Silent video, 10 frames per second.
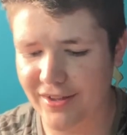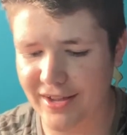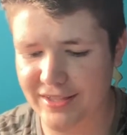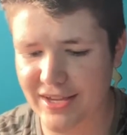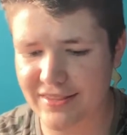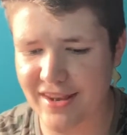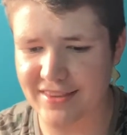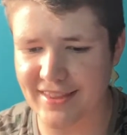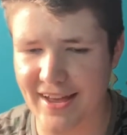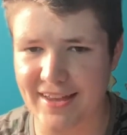at the end of the
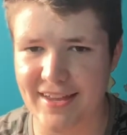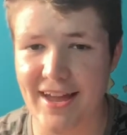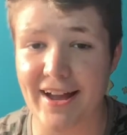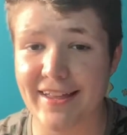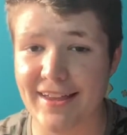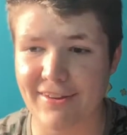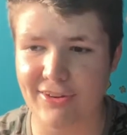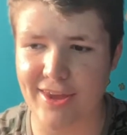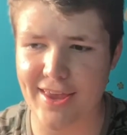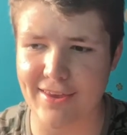day, I guess
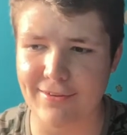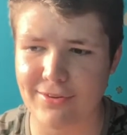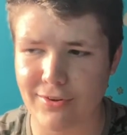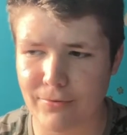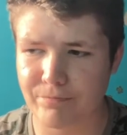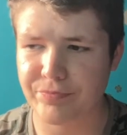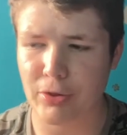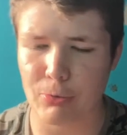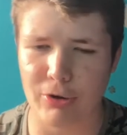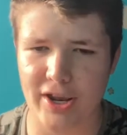it is
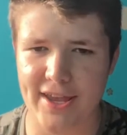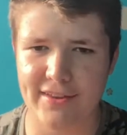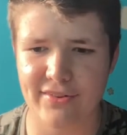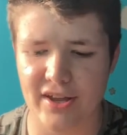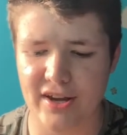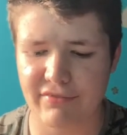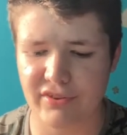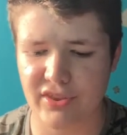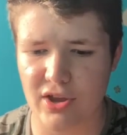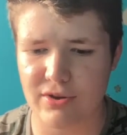what it is, and if
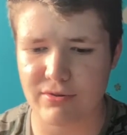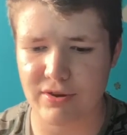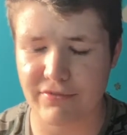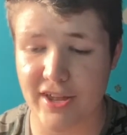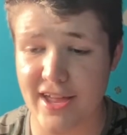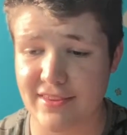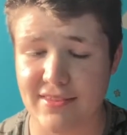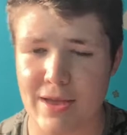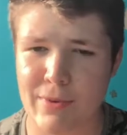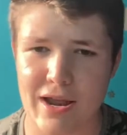you get
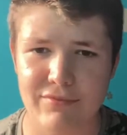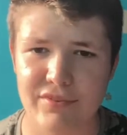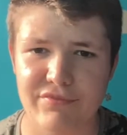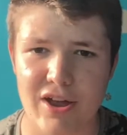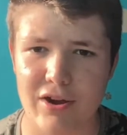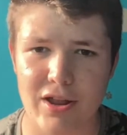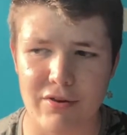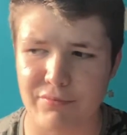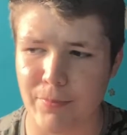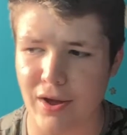entertainment out of it, fair
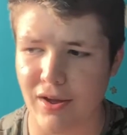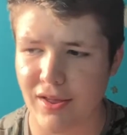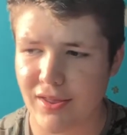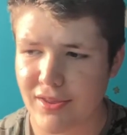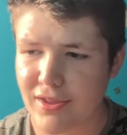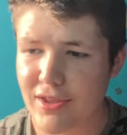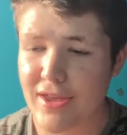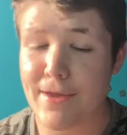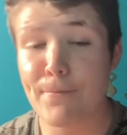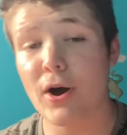enough. But
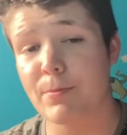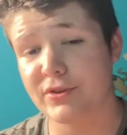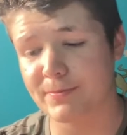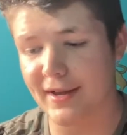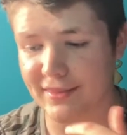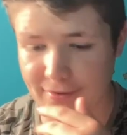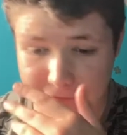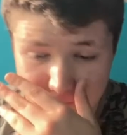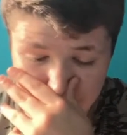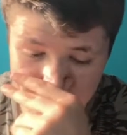in my
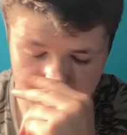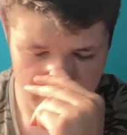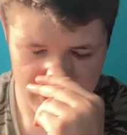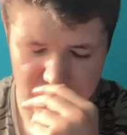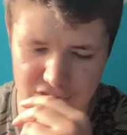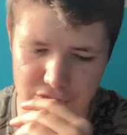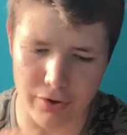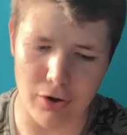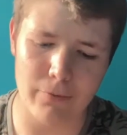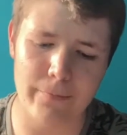perspective, we should
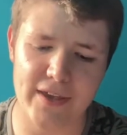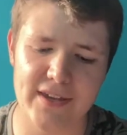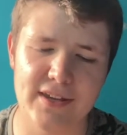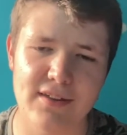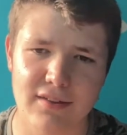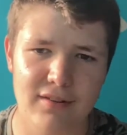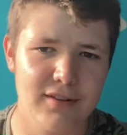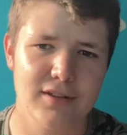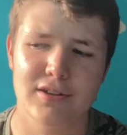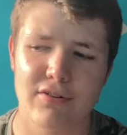not be
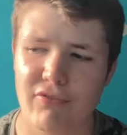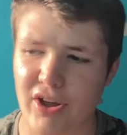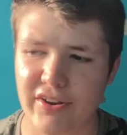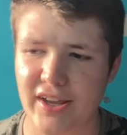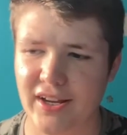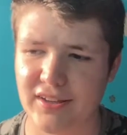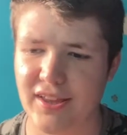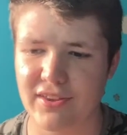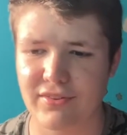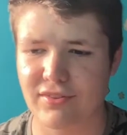funding
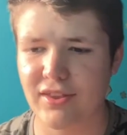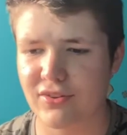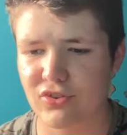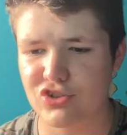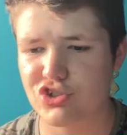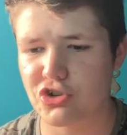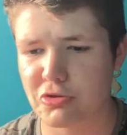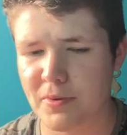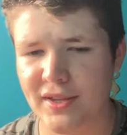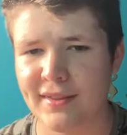this
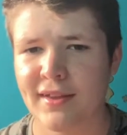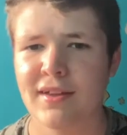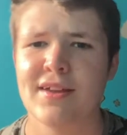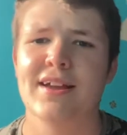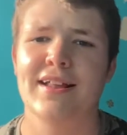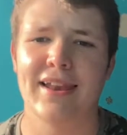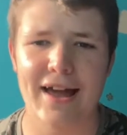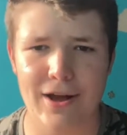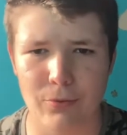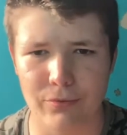stupid
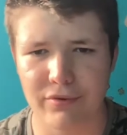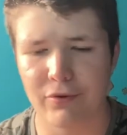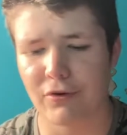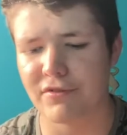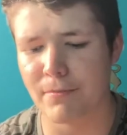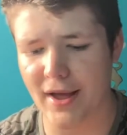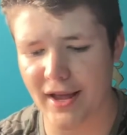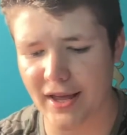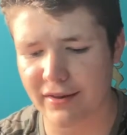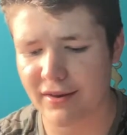clown of a
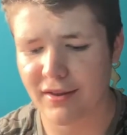man.